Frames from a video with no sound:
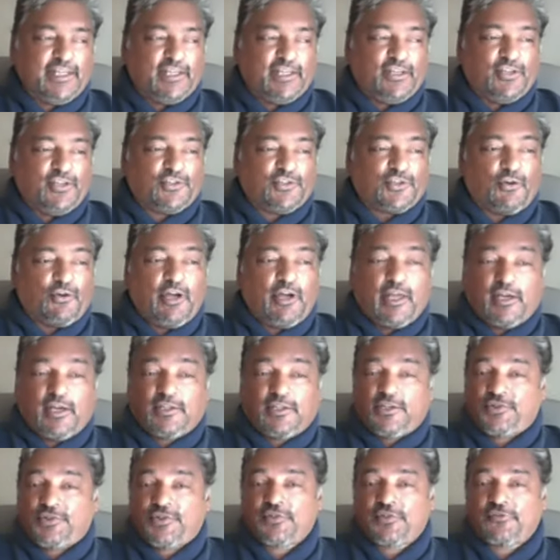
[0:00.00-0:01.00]
So I
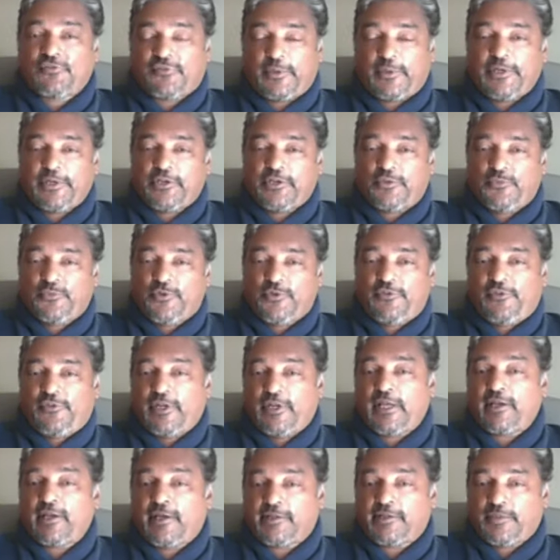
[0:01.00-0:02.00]
auditioned for my own movie and
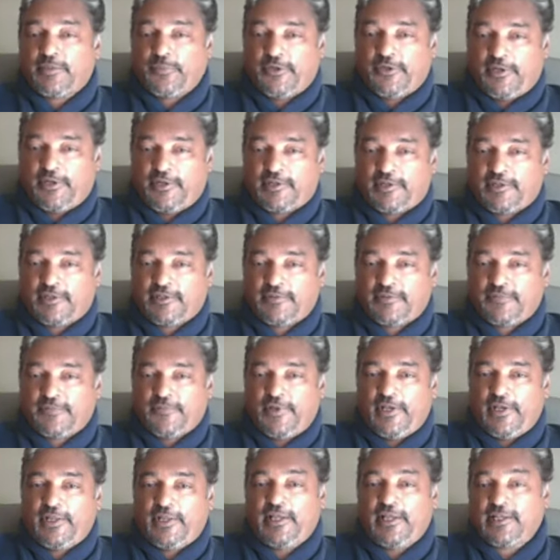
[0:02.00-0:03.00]
I got the part.
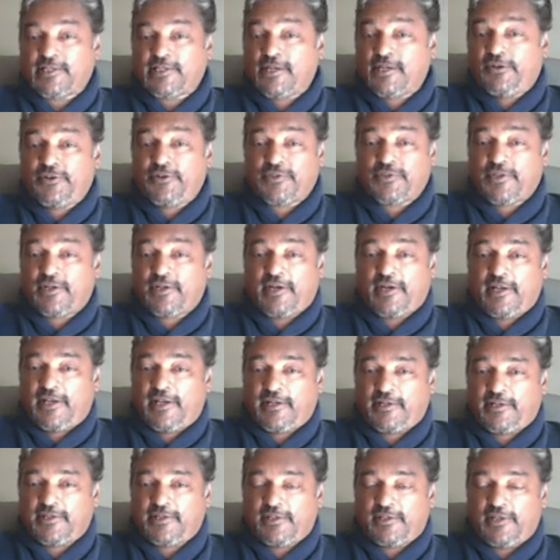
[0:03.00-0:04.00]
And that's how I started
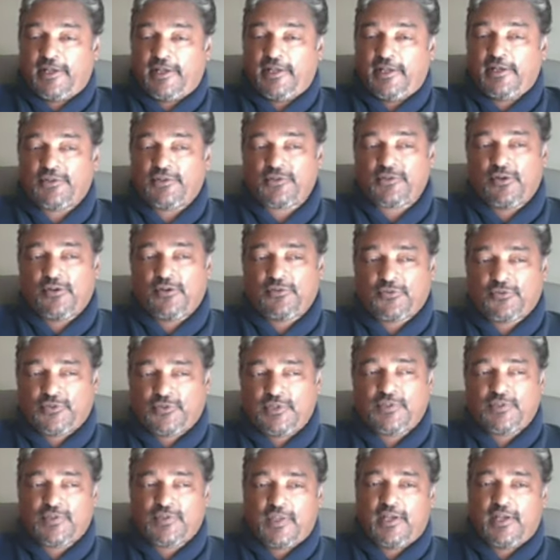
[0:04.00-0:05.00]
acting. And so
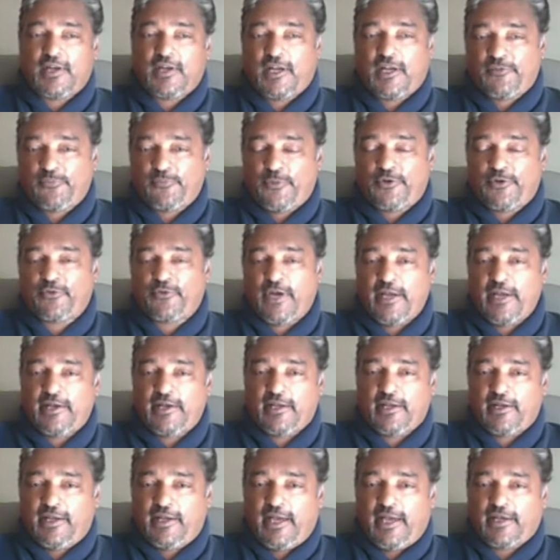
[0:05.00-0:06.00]
since then I've been
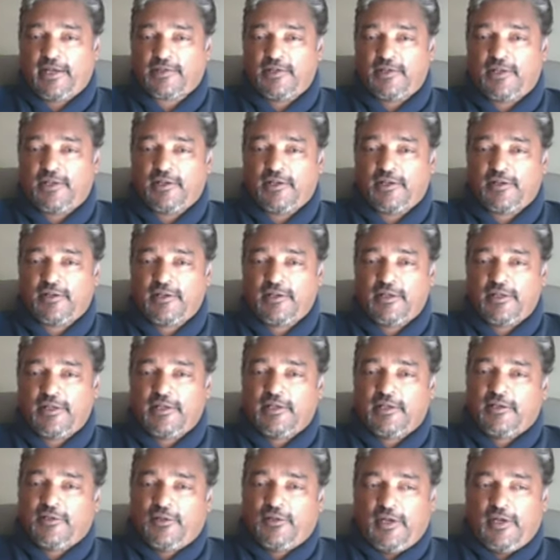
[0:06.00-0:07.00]
writing and acting.
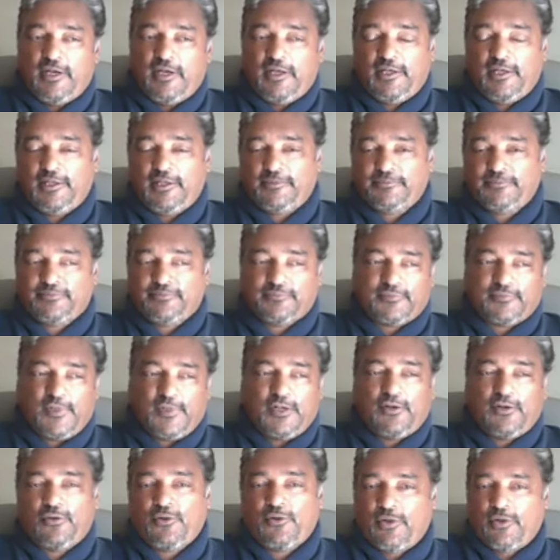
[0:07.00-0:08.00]

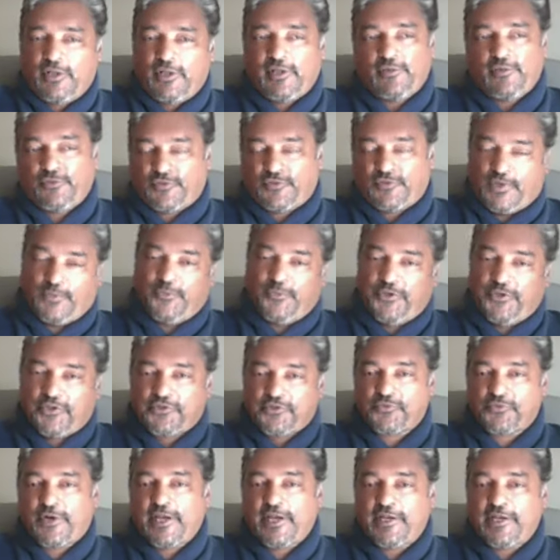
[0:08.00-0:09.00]
Some
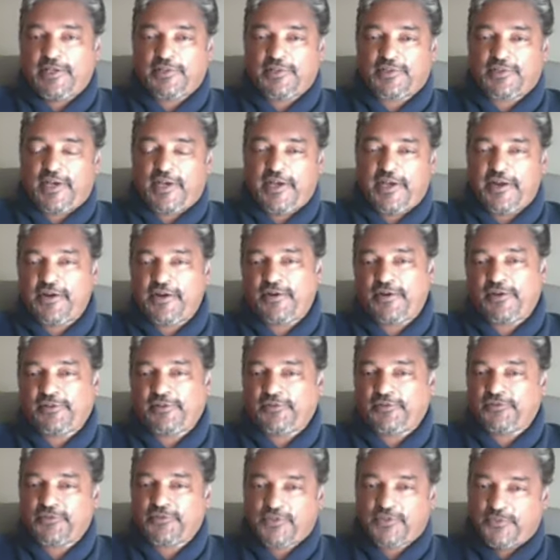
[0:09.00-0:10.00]
years writing is higher
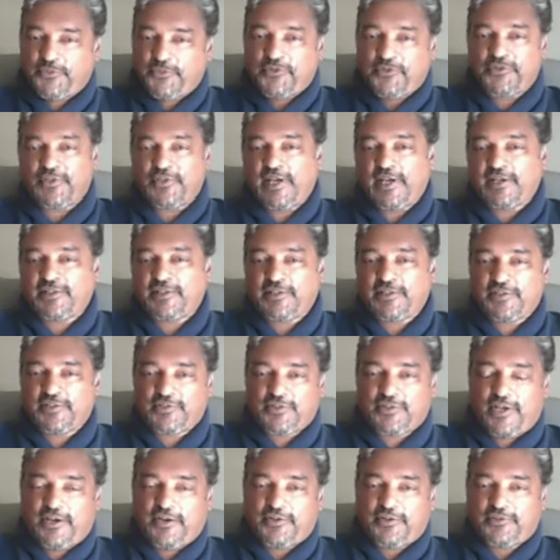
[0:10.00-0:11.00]
and some years acting is
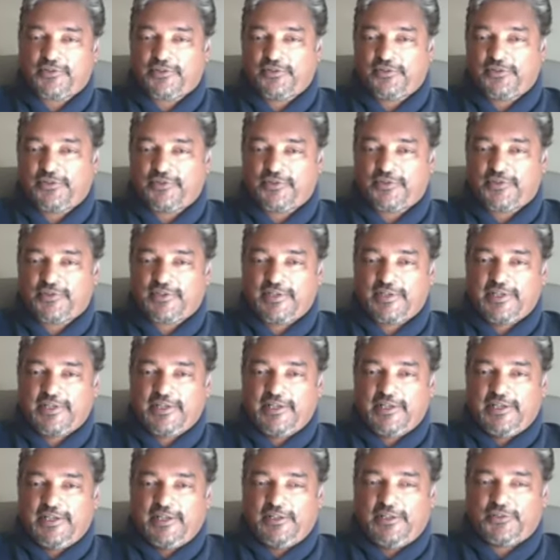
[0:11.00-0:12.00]
higher. So
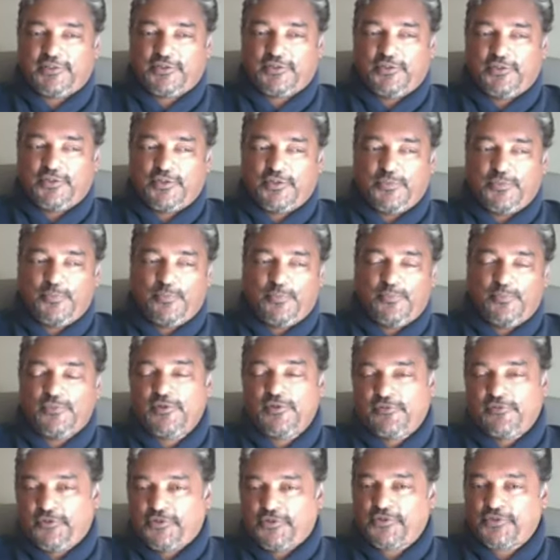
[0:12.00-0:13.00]
it's good to
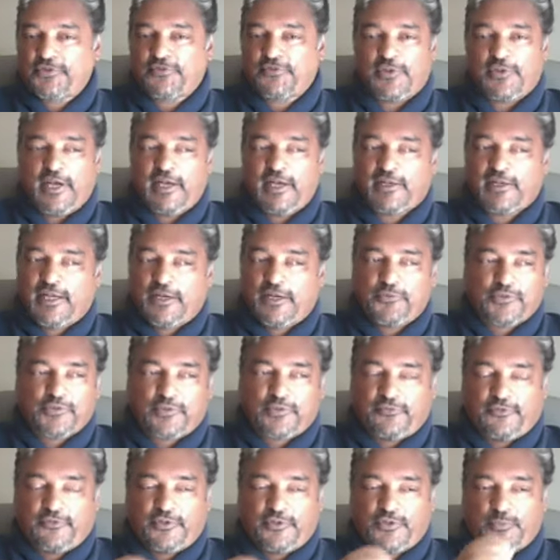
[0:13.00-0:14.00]
diversify. And I was the
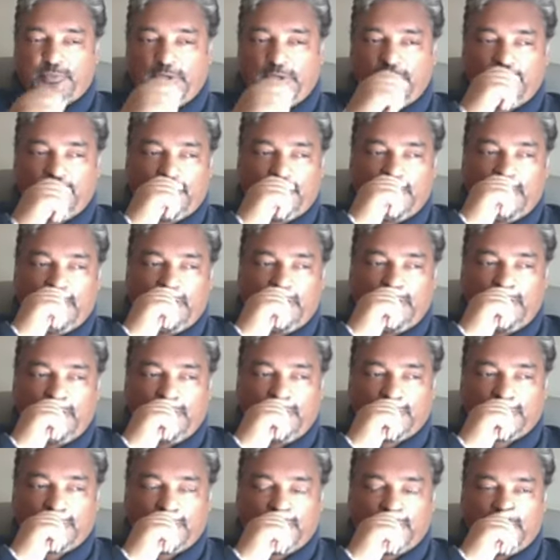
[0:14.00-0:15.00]
first minority to go
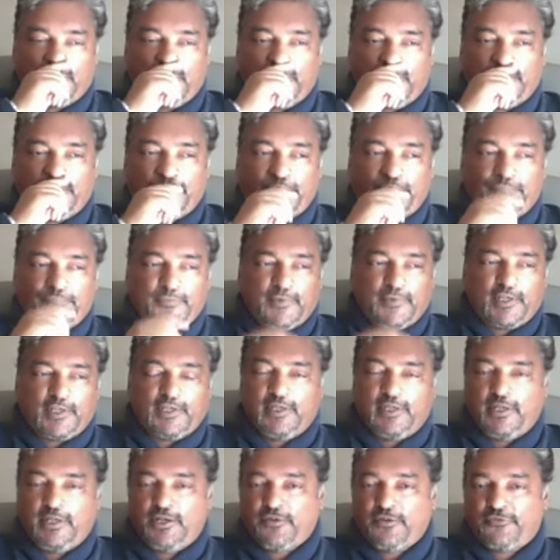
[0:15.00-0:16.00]
to the
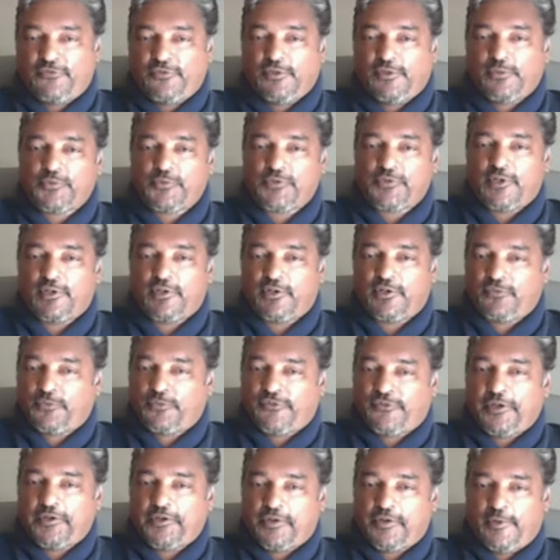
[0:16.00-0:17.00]
Canadian Film Center,
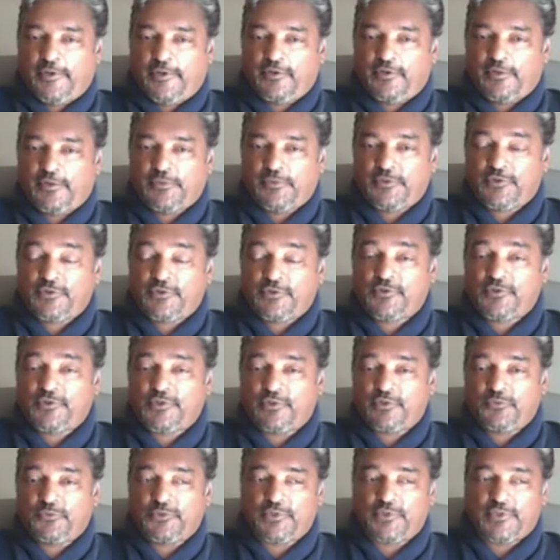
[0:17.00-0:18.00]
founded by Norman
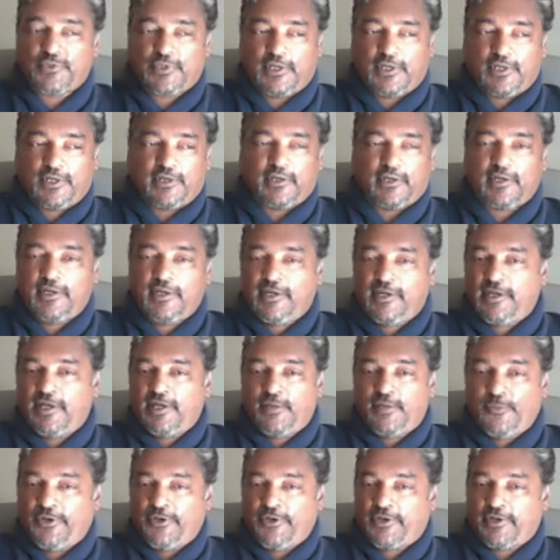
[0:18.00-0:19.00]
Jewison, which is our
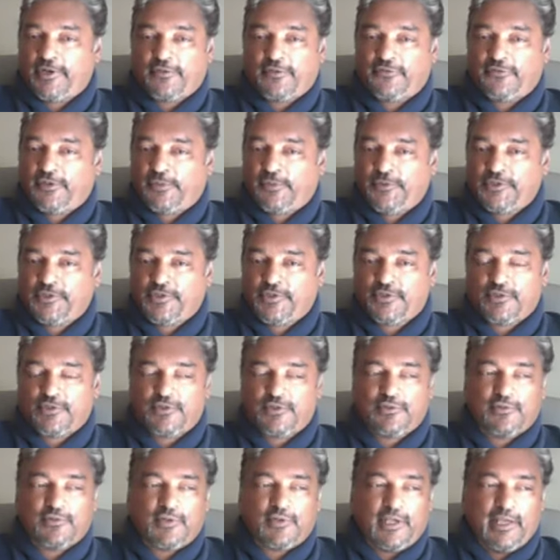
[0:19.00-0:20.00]
American Film
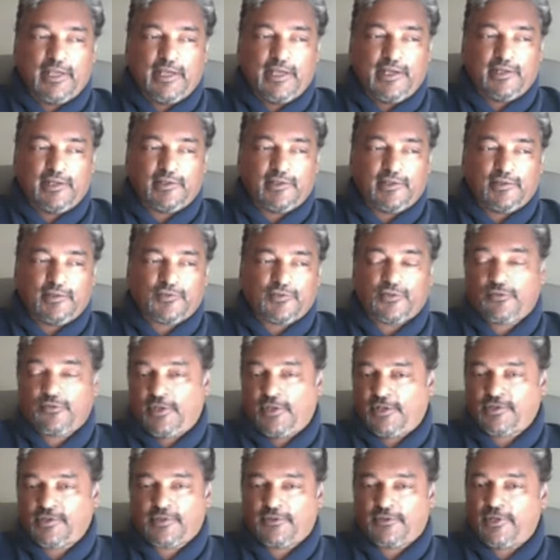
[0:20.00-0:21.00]
Institute. And so
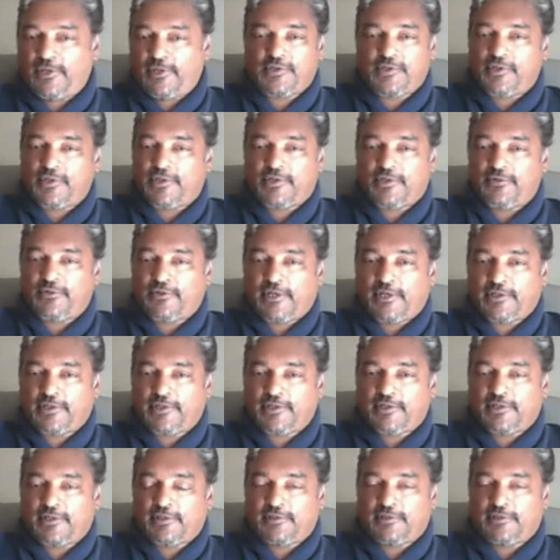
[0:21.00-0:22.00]
that's when I started directing,